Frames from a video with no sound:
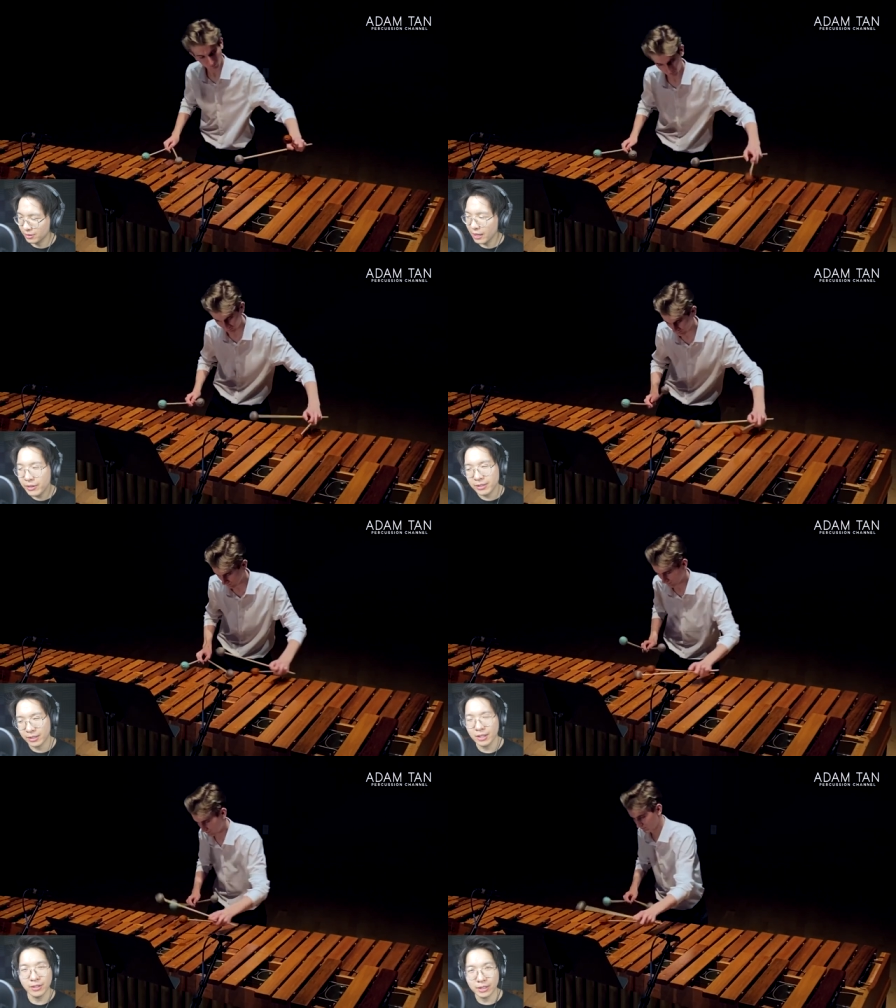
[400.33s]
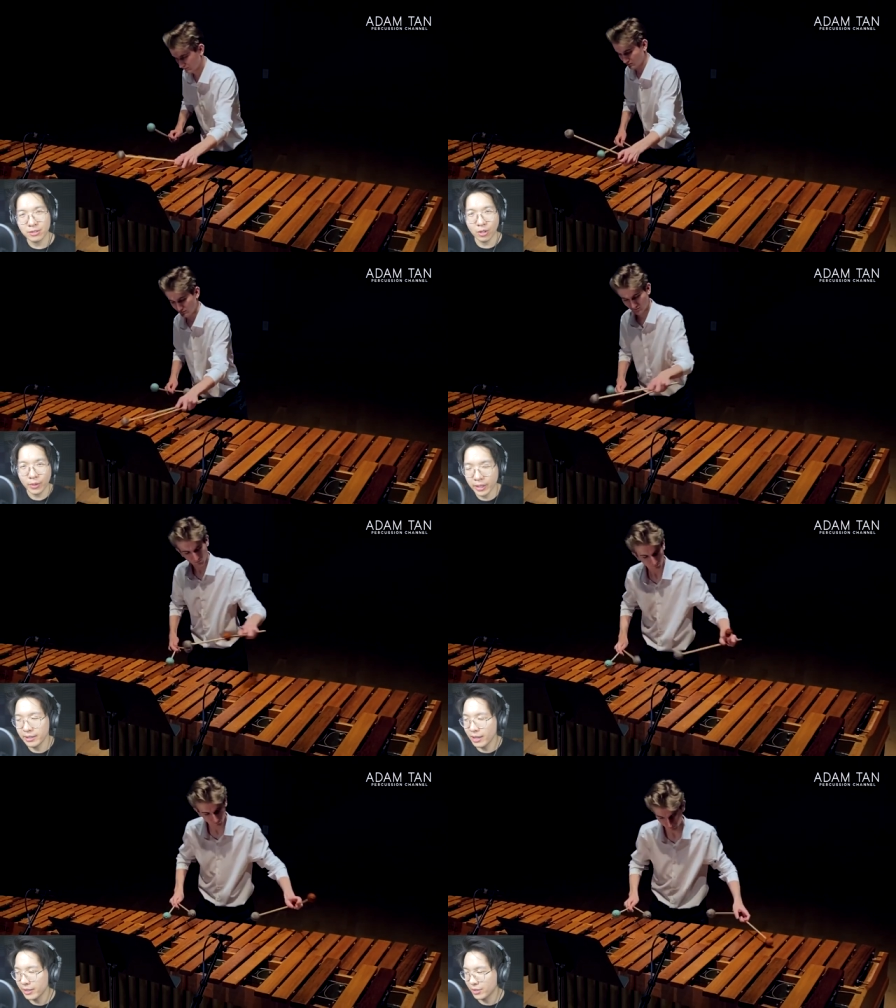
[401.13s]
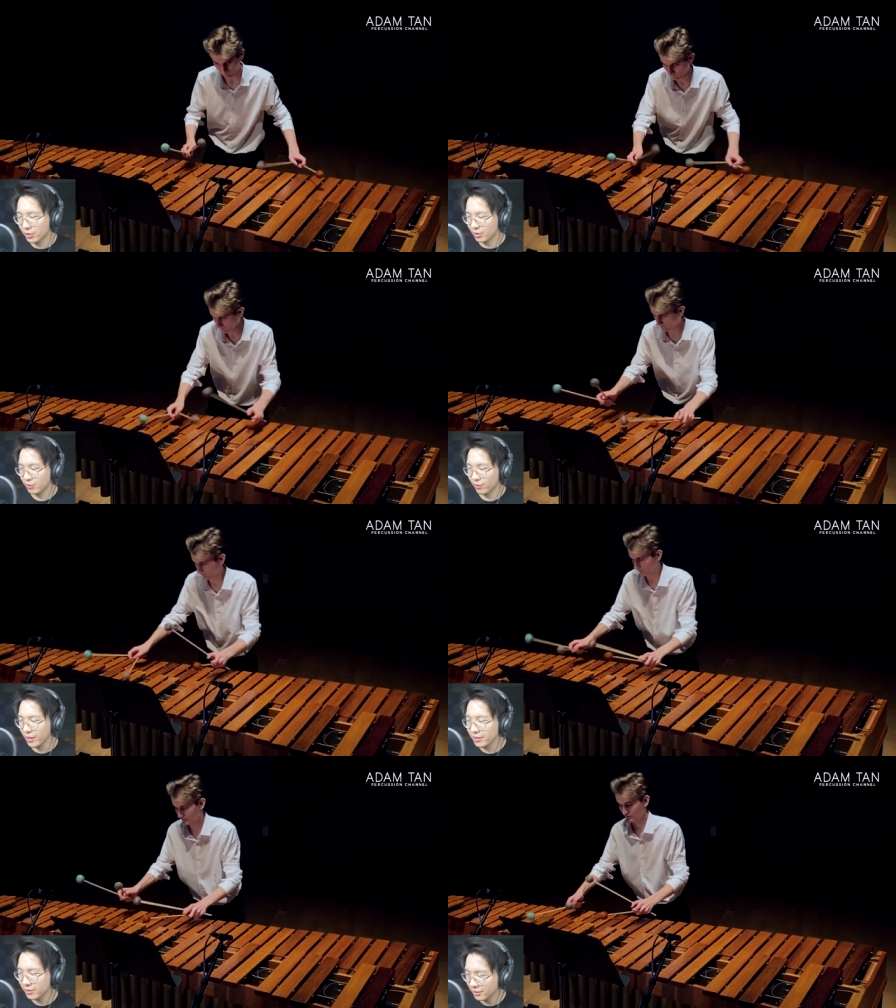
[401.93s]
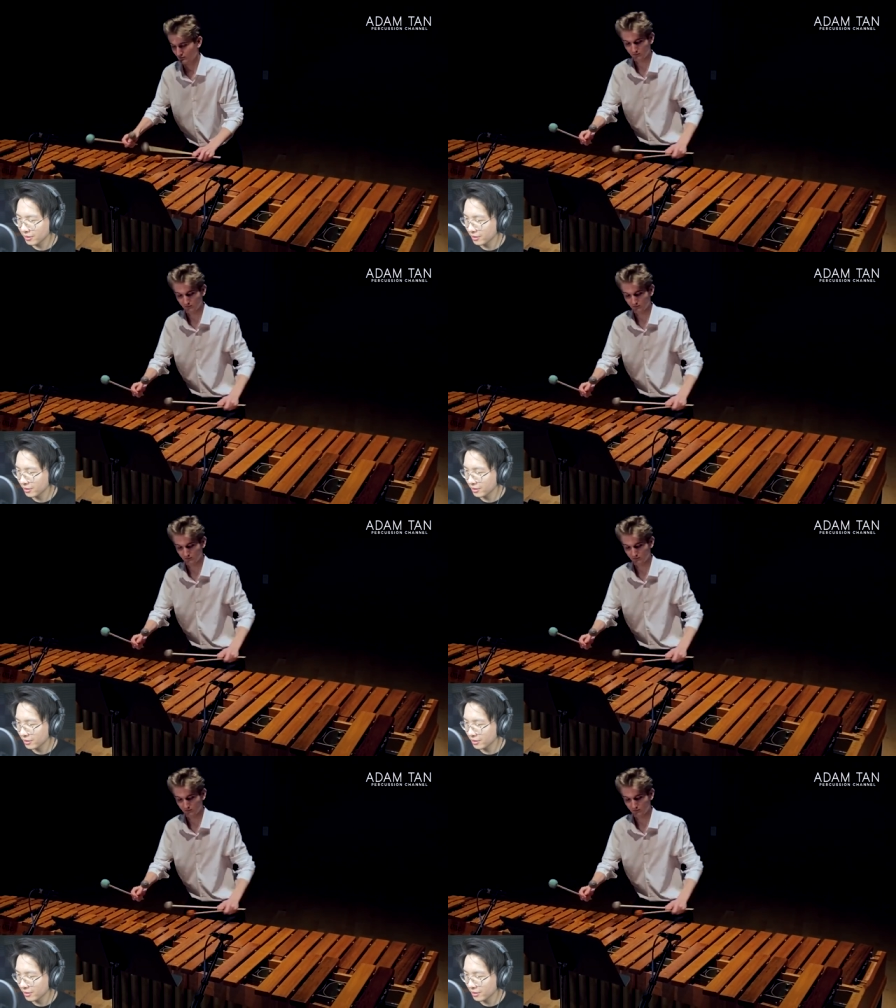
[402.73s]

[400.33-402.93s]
See how he's like kind of like slowing it down each phrase?